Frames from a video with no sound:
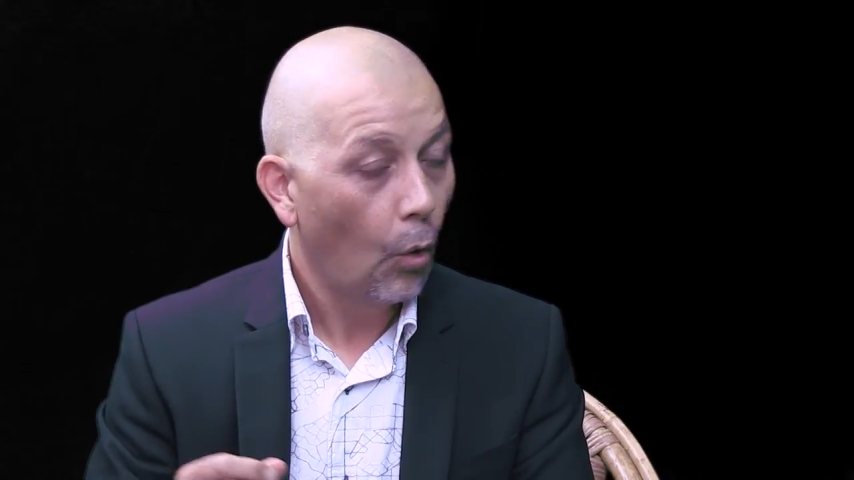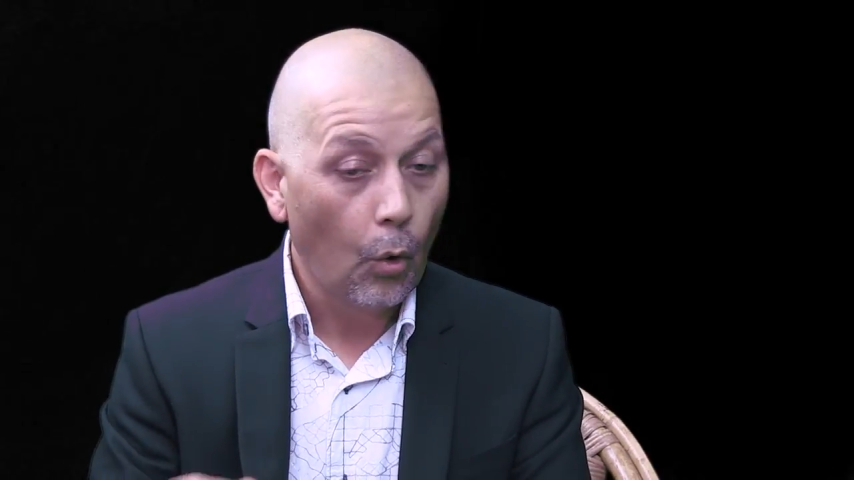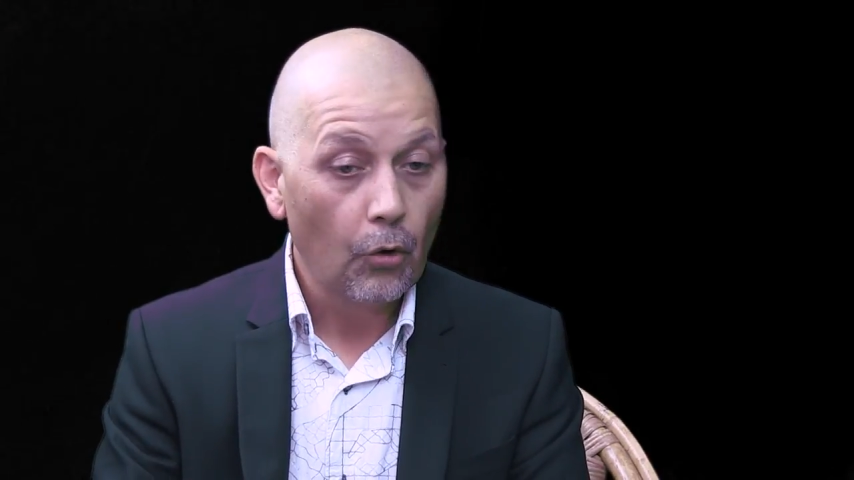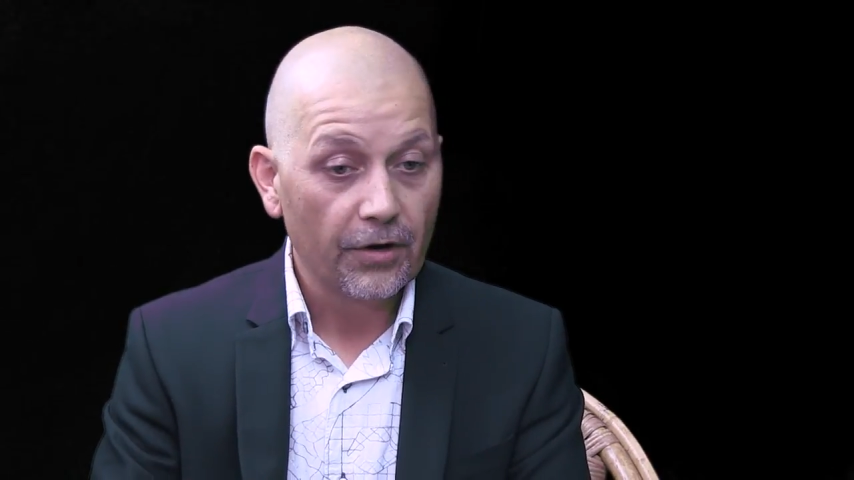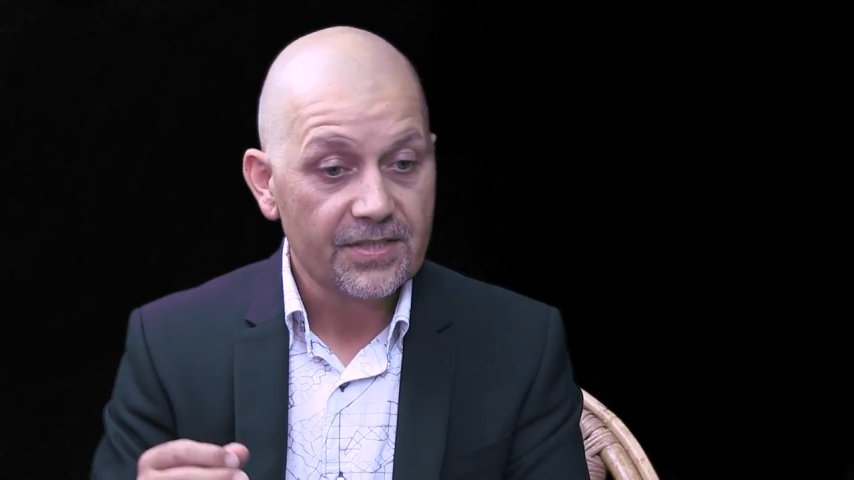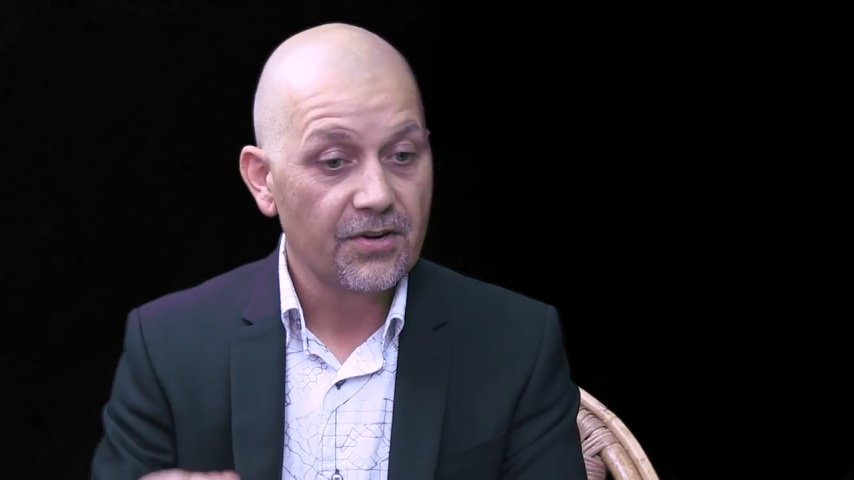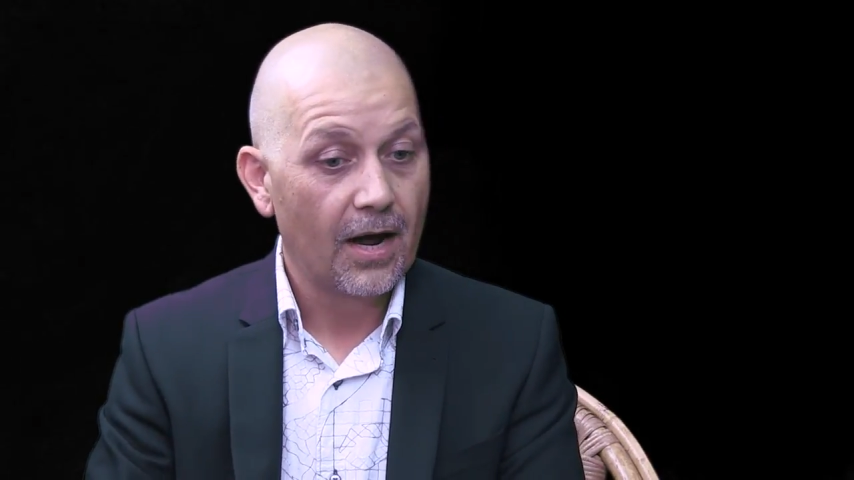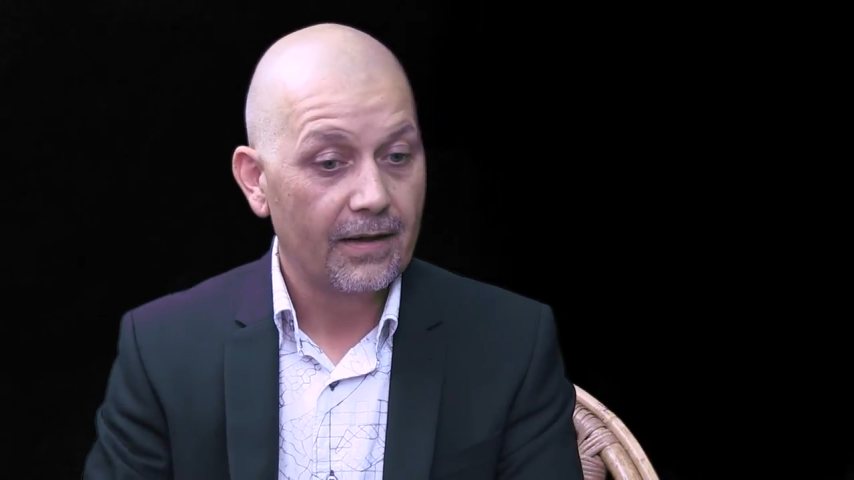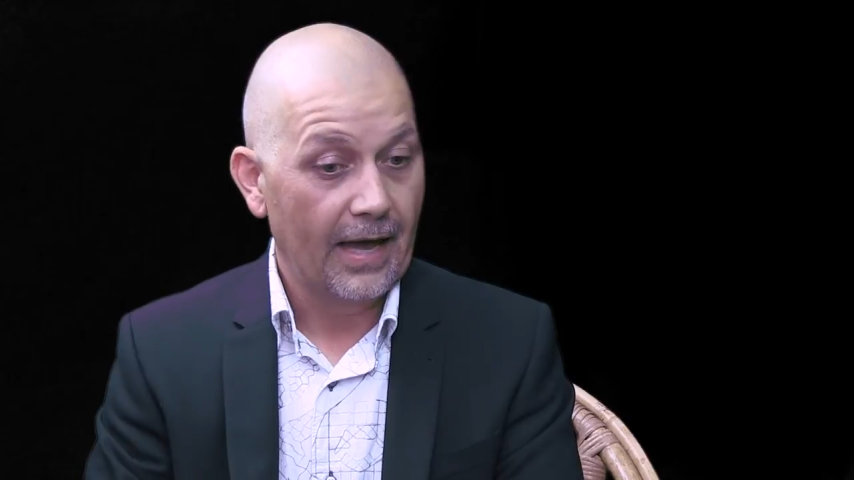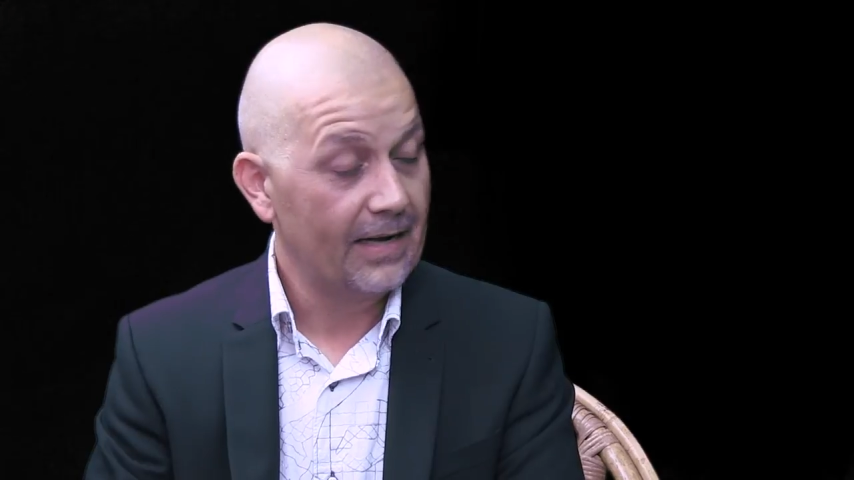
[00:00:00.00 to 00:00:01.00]
or it's
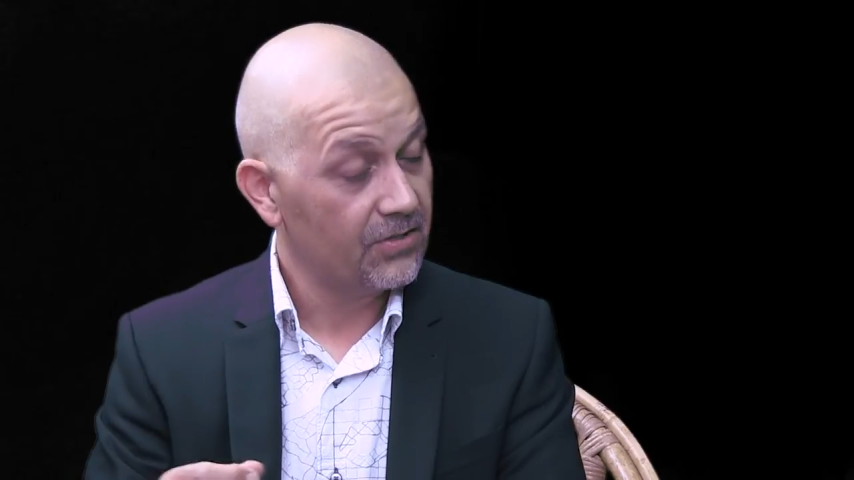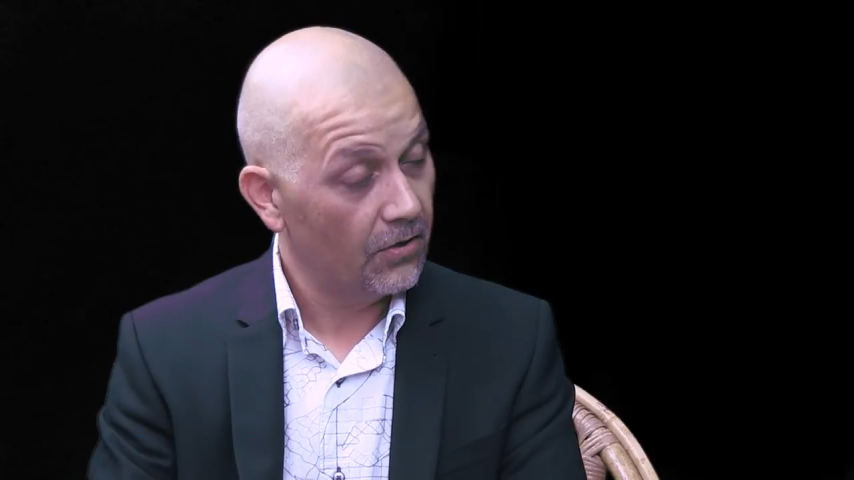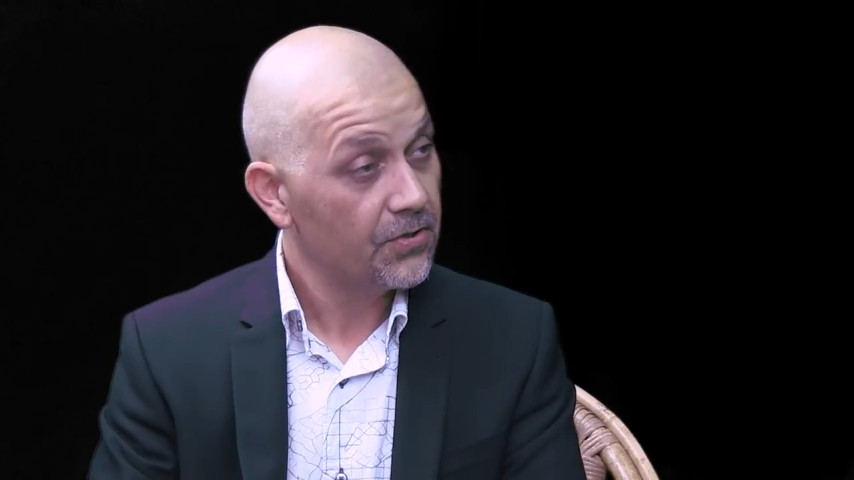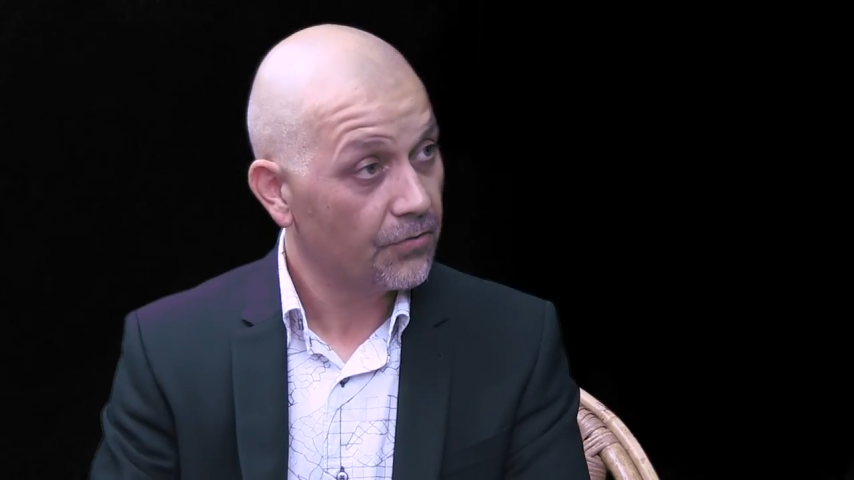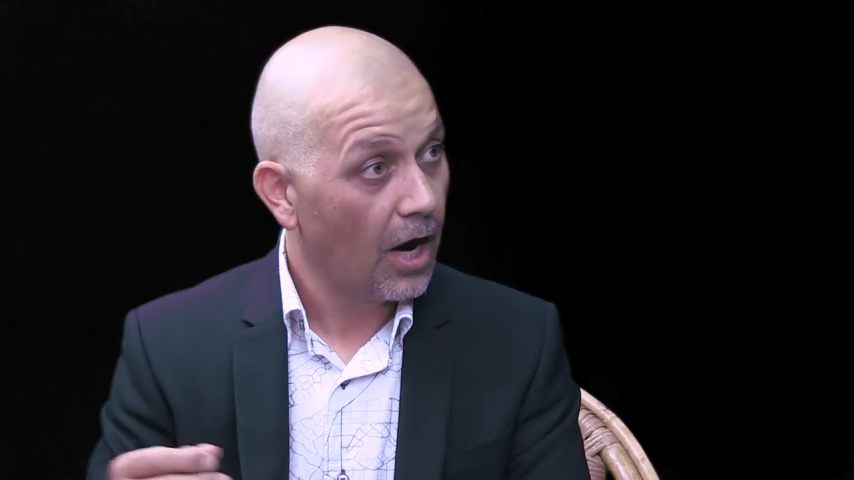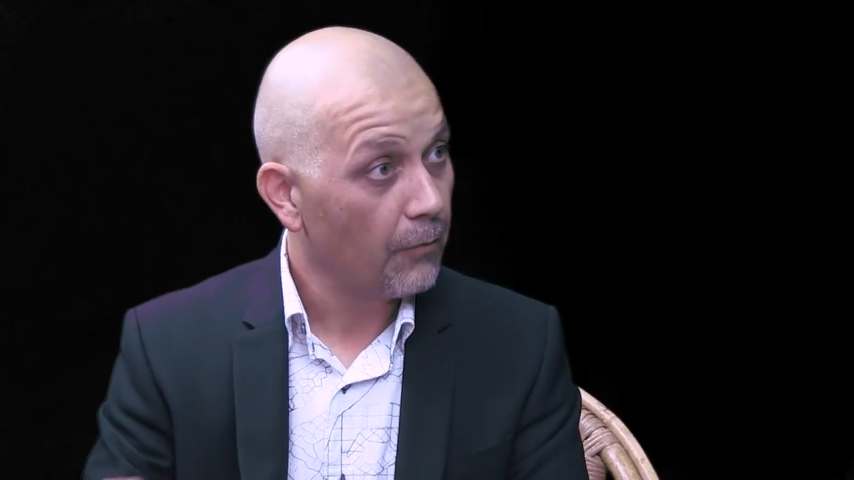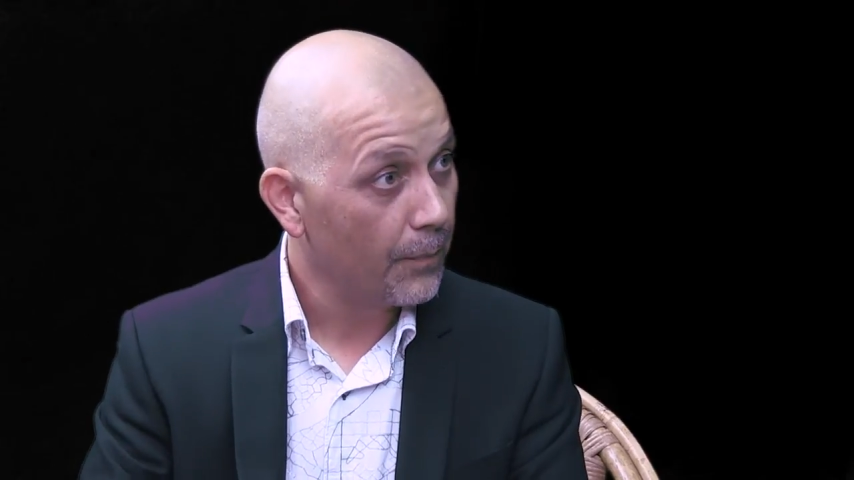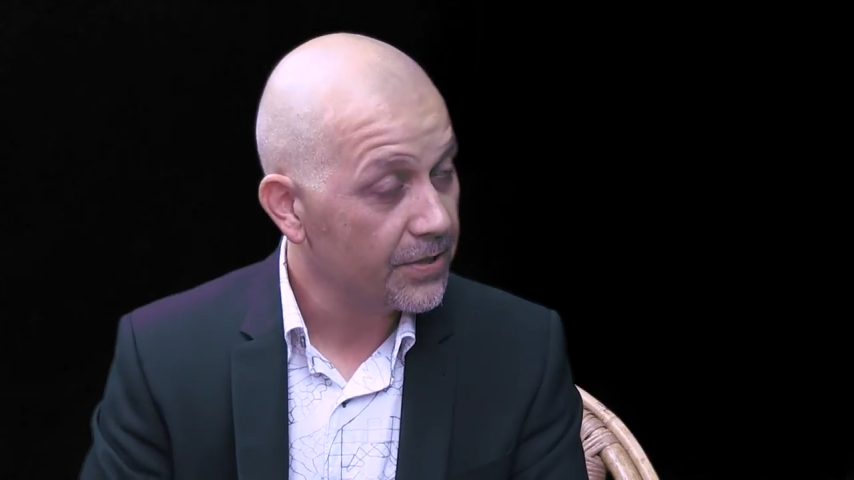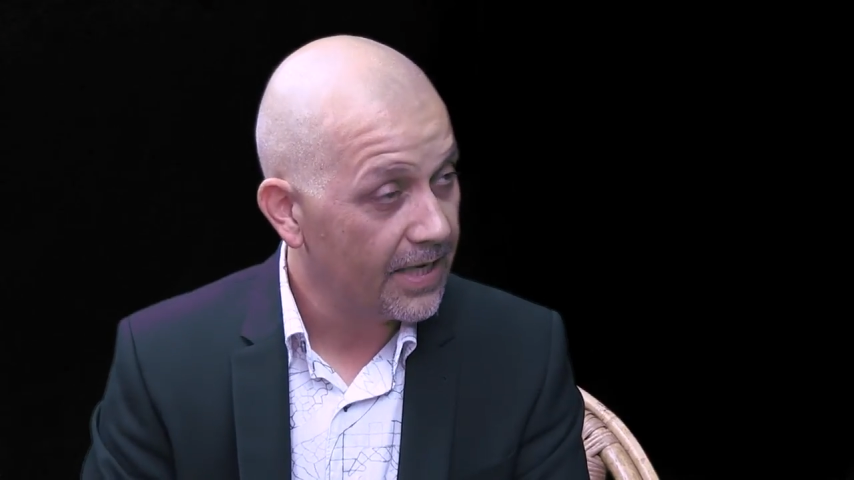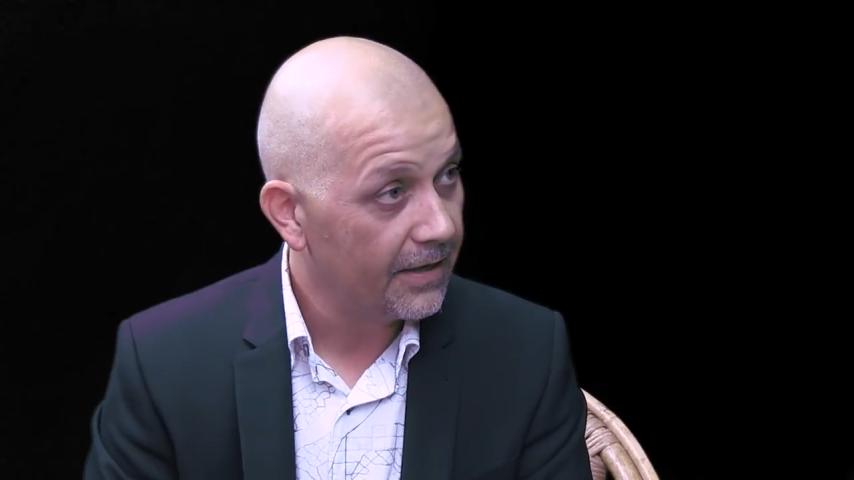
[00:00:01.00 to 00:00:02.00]
not, and it's also not
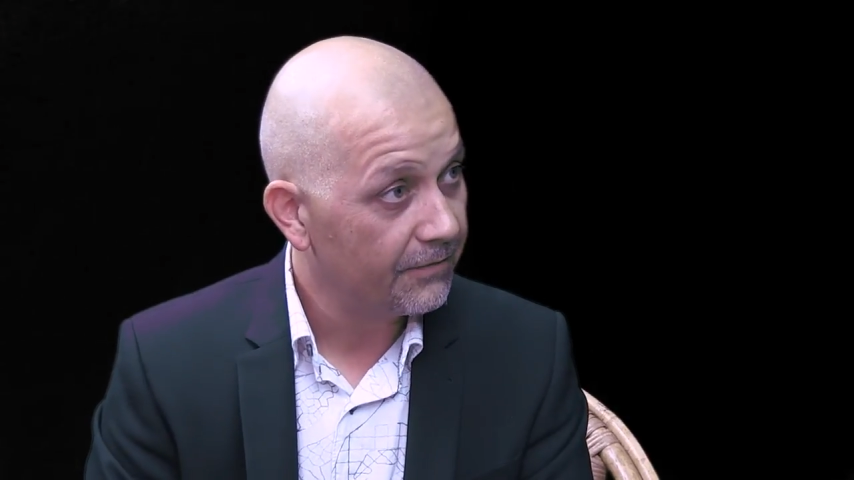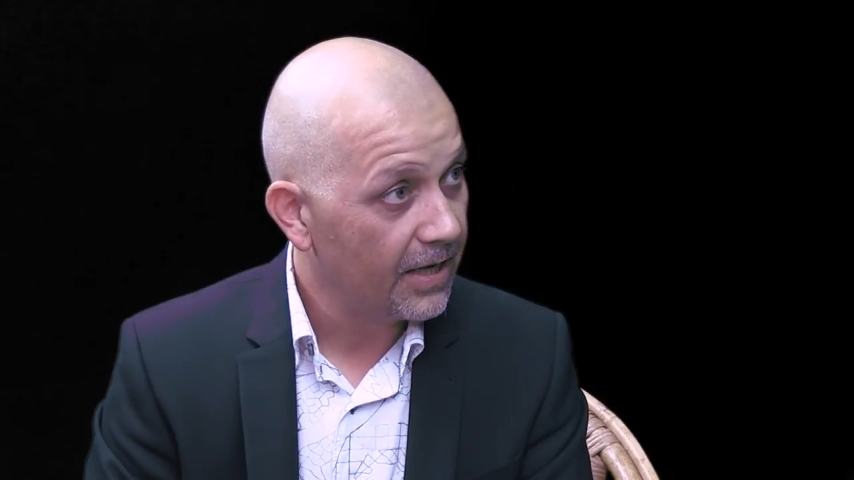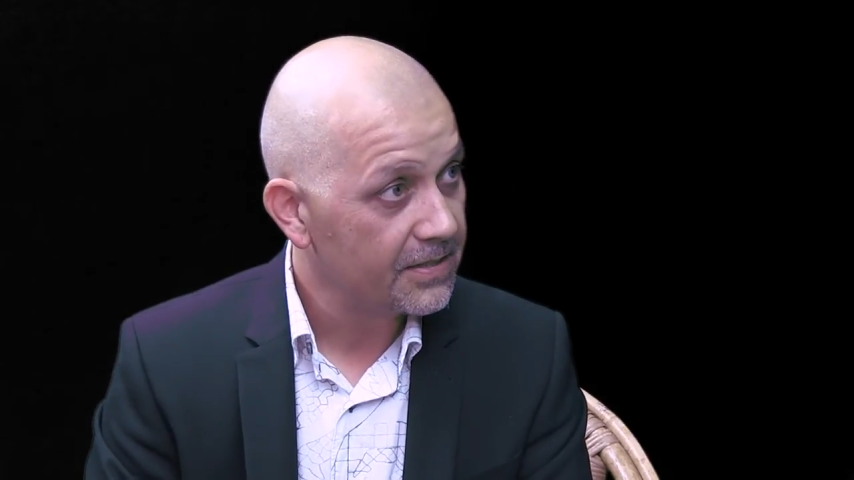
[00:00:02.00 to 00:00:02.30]
representative